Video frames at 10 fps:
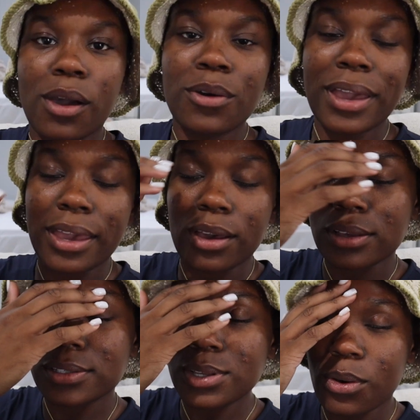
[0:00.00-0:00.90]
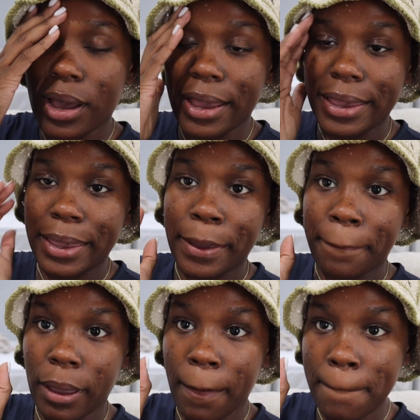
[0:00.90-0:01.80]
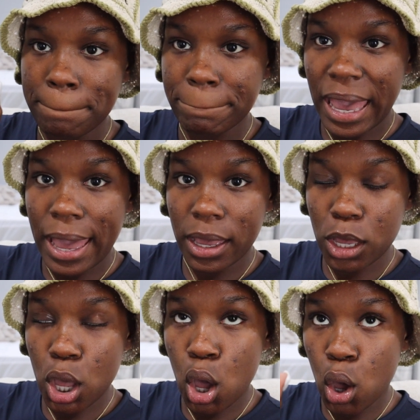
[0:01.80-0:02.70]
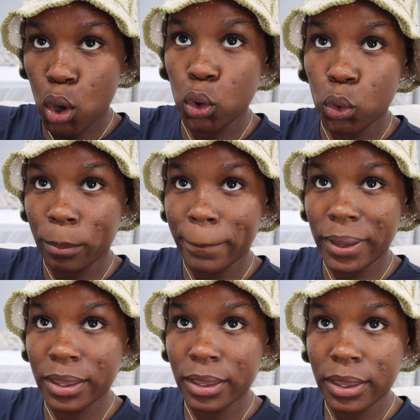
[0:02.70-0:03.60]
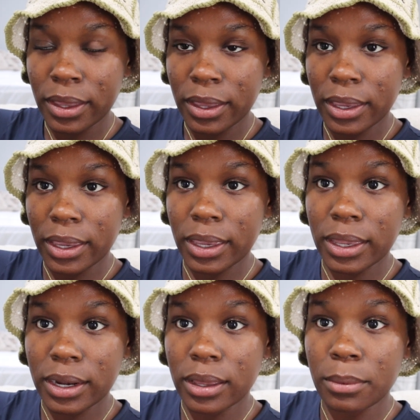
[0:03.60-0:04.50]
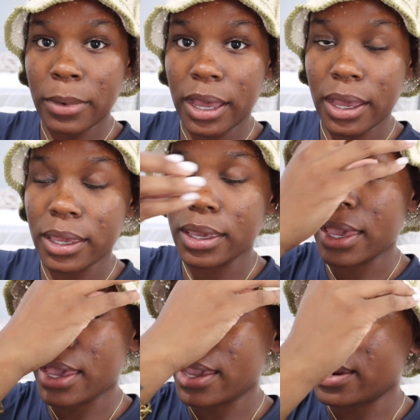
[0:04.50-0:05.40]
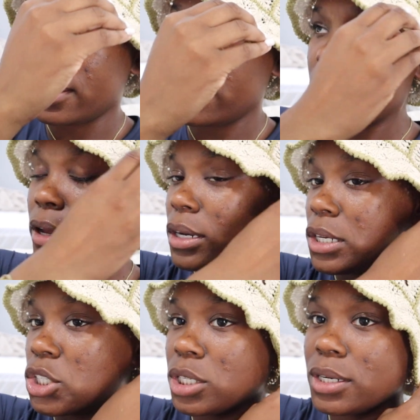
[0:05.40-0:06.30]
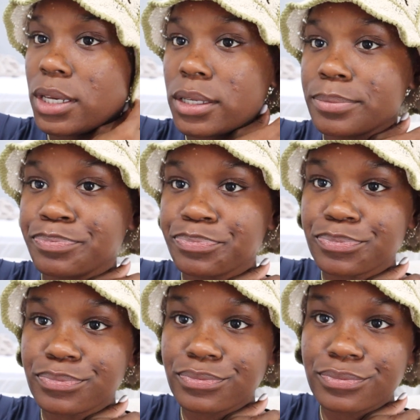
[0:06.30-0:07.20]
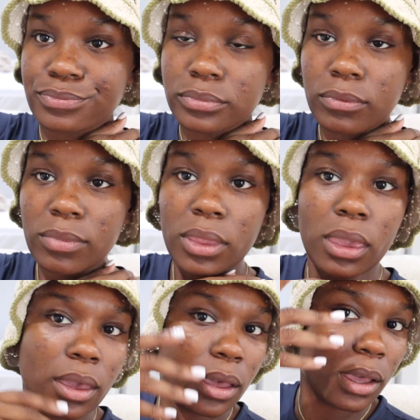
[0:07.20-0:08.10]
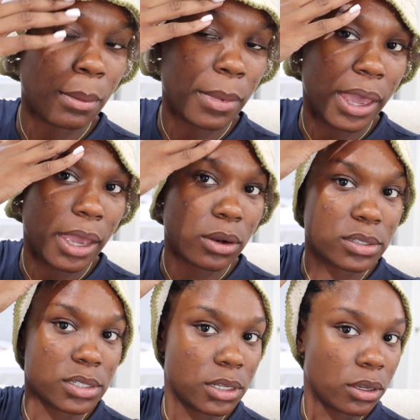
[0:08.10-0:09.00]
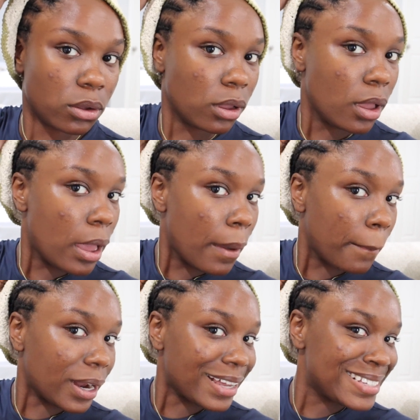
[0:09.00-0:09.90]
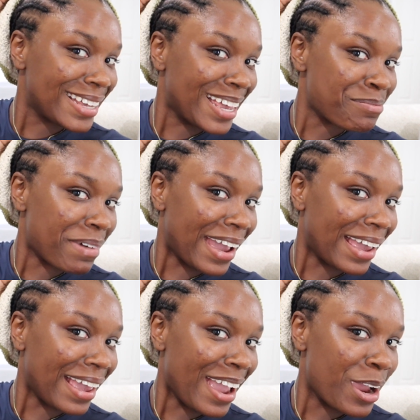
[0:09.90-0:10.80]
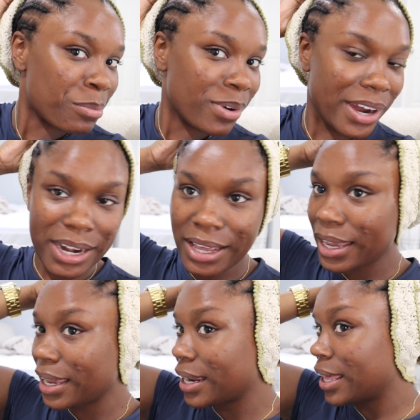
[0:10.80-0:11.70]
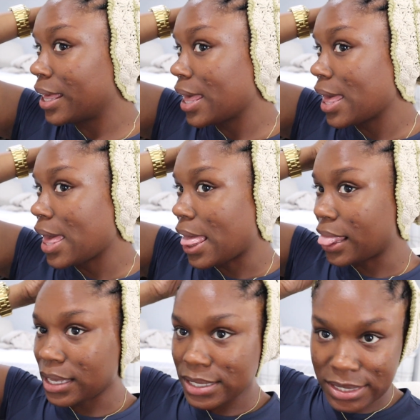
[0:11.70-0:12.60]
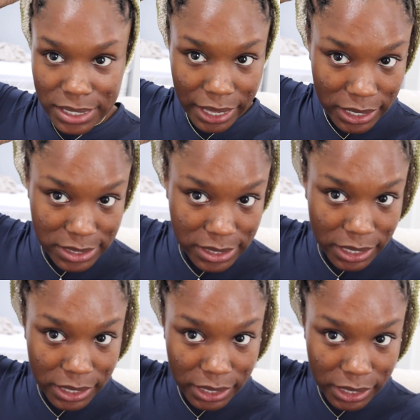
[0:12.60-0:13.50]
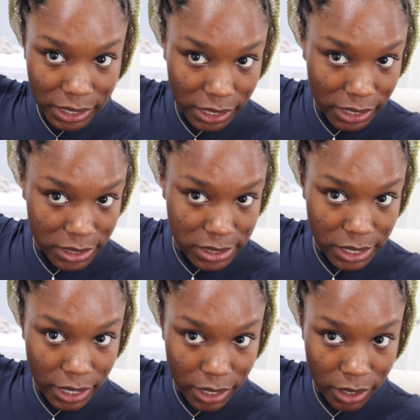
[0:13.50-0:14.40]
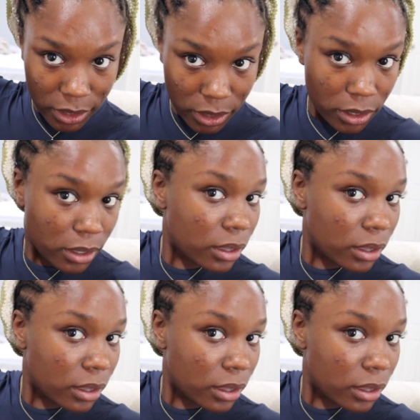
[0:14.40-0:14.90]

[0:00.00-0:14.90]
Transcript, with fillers: okay y'all so i am back home in my air conditioning got my hat on still but i did get my hair braided it looks nice and neat and